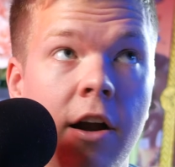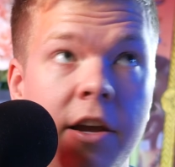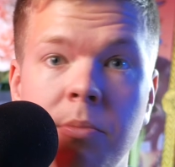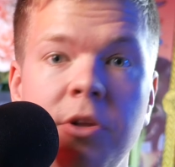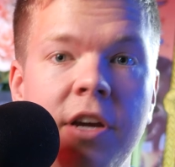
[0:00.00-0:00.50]

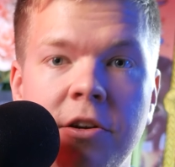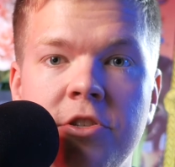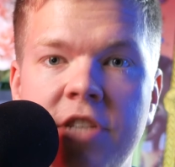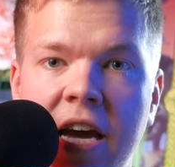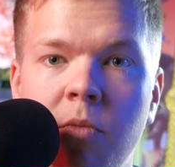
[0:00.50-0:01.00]
completely
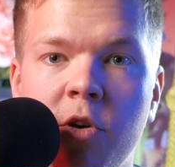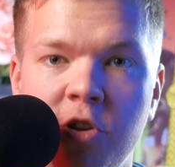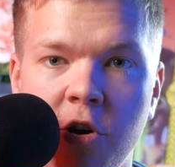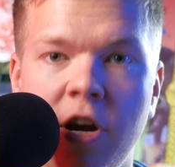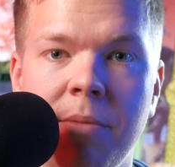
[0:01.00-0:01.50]
understand where
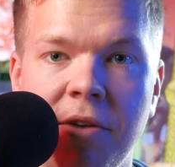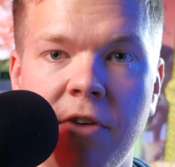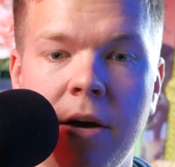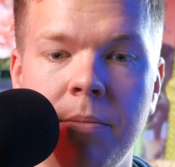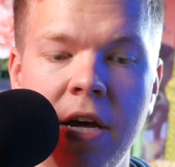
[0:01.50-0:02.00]
you're coming
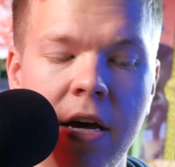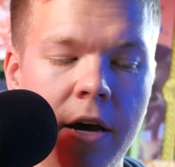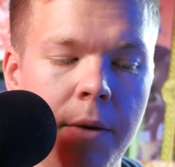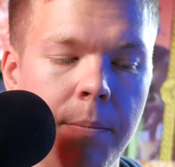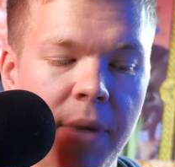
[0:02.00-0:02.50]
from.
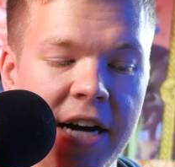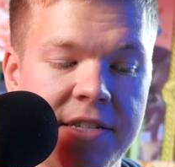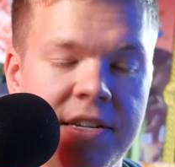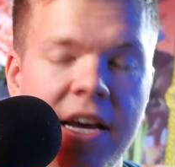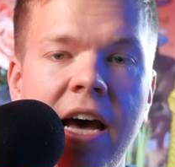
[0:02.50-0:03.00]

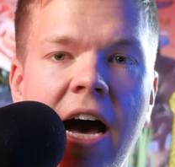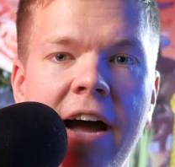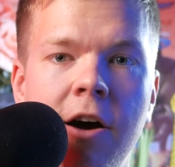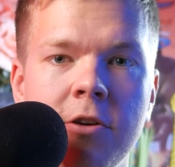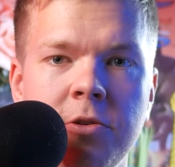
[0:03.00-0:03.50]
But
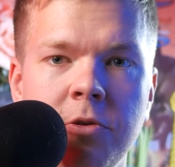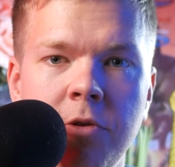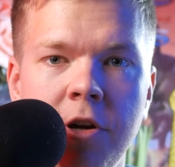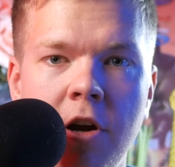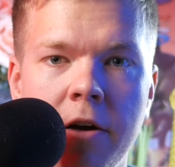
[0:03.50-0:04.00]
I also
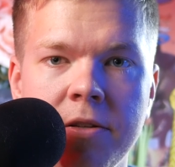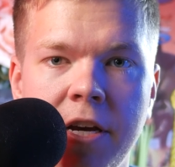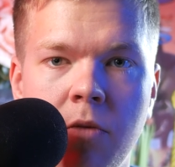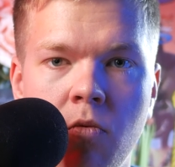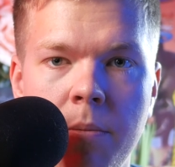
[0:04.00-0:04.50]
included cards
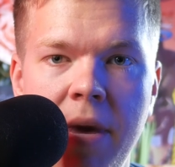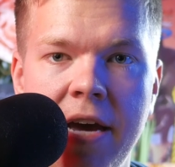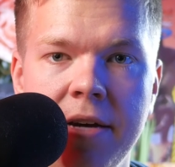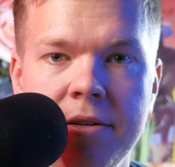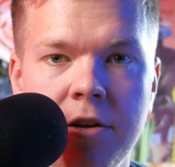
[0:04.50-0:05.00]
like
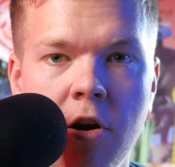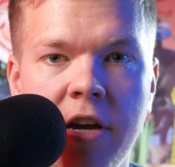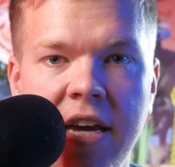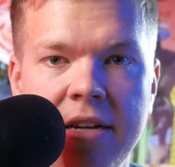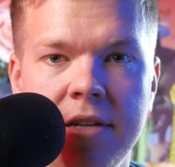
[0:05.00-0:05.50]
Remand and
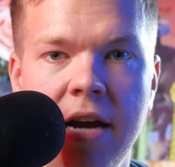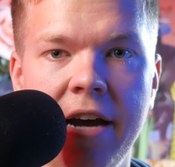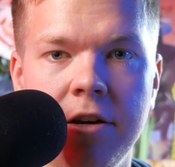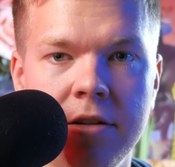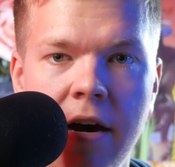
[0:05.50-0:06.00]
Arcane
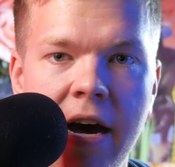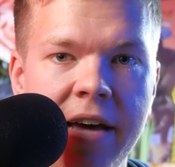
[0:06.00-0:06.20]
Denial. Now,